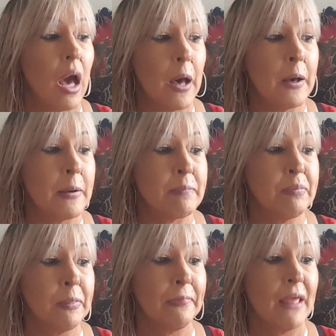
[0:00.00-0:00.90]

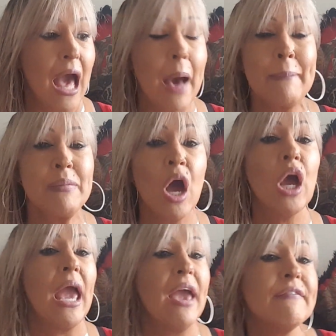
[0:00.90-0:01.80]
I'm
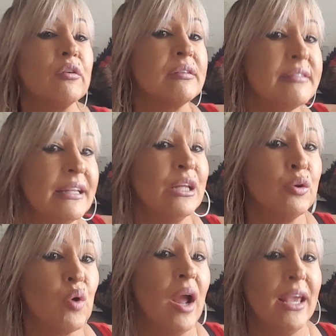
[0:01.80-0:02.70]
not ever sitting
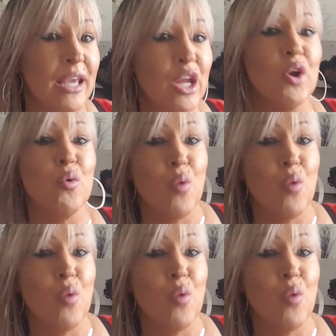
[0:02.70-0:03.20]
right here